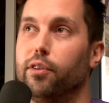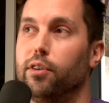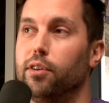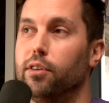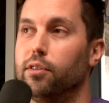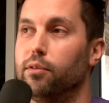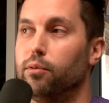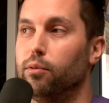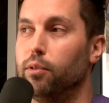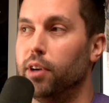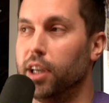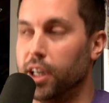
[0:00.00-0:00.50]

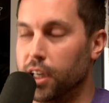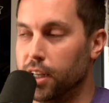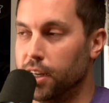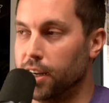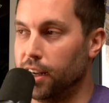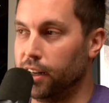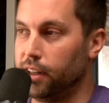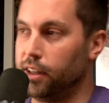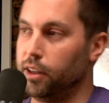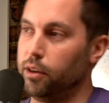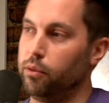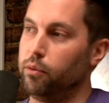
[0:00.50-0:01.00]

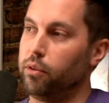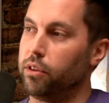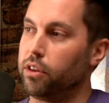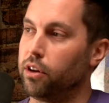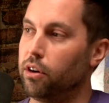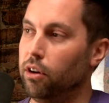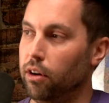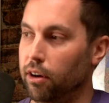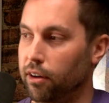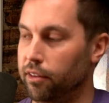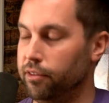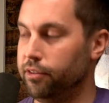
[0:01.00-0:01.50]
reconnecting with
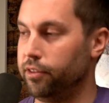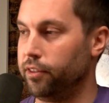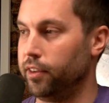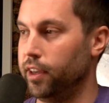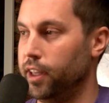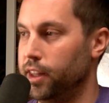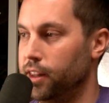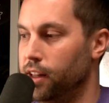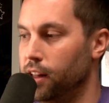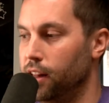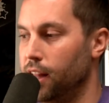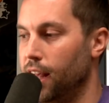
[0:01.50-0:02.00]
golf
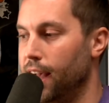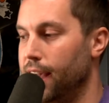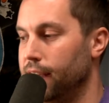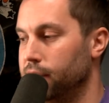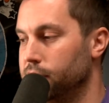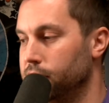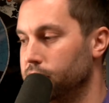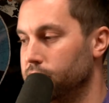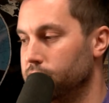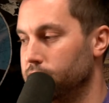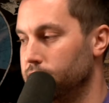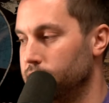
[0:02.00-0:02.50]
in the
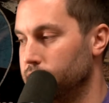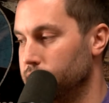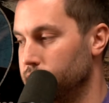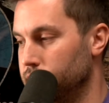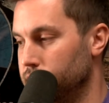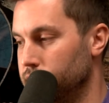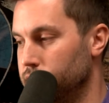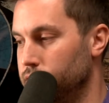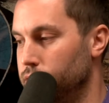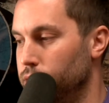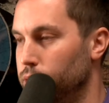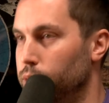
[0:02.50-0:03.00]
last
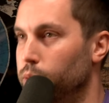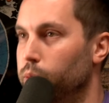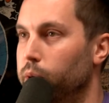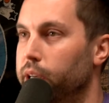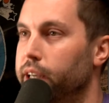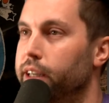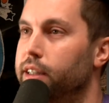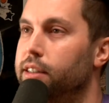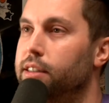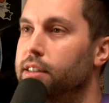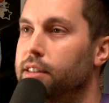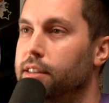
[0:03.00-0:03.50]
2
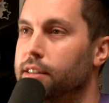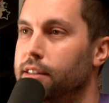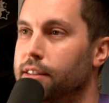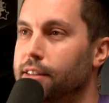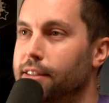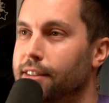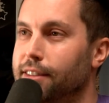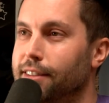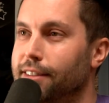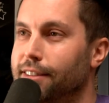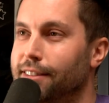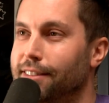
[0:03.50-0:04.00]
weeks
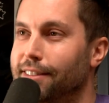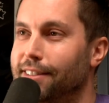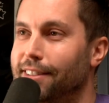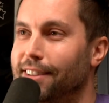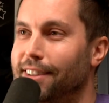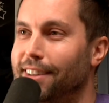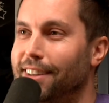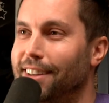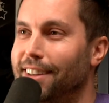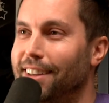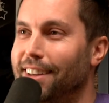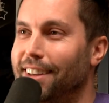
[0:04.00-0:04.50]

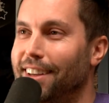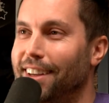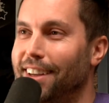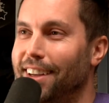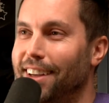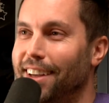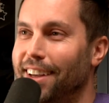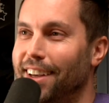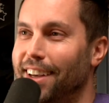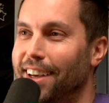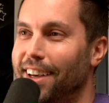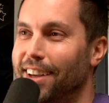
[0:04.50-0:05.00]

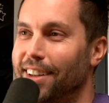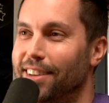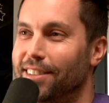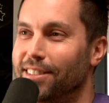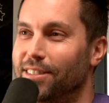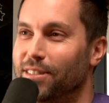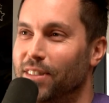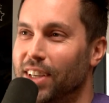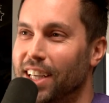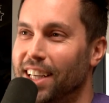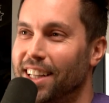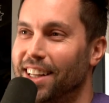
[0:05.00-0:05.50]
and
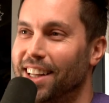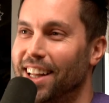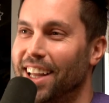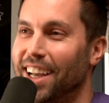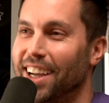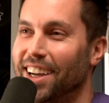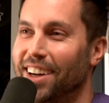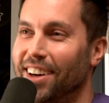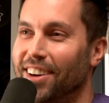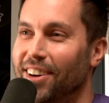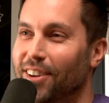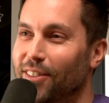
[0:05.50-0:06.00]
being
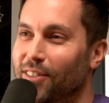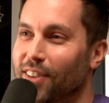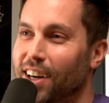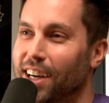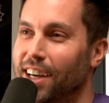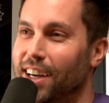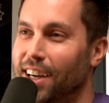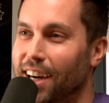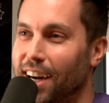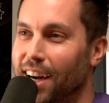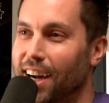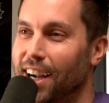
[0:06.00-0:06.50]
like, oh my
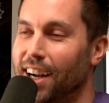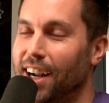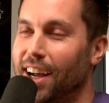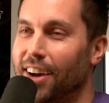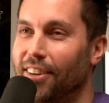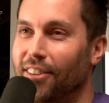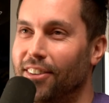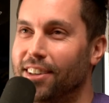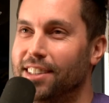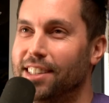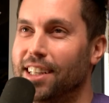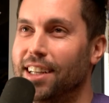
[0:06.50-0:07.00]
God,
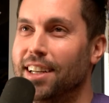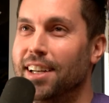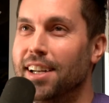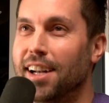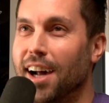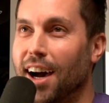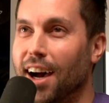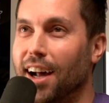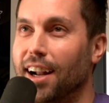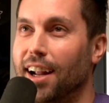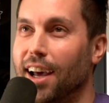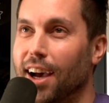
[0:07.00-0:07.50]
how was I
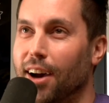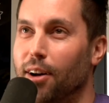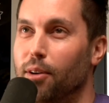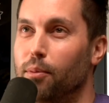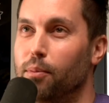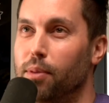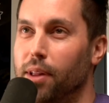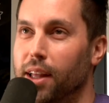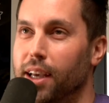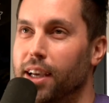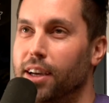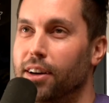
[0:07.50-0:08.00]
not out
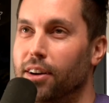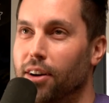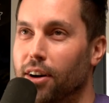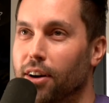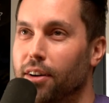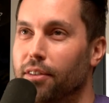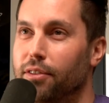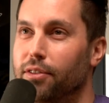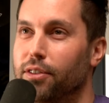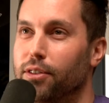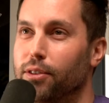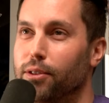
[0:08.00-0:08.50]
playing
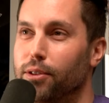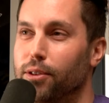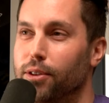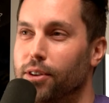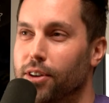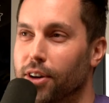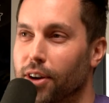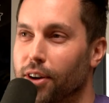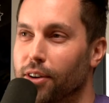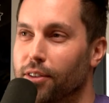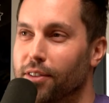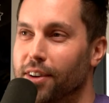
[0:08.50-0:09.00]
golf through
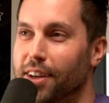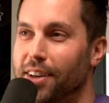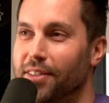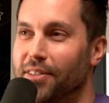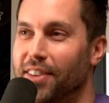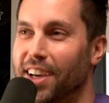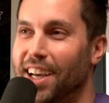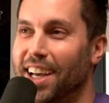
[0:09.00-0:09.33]
COVID, man?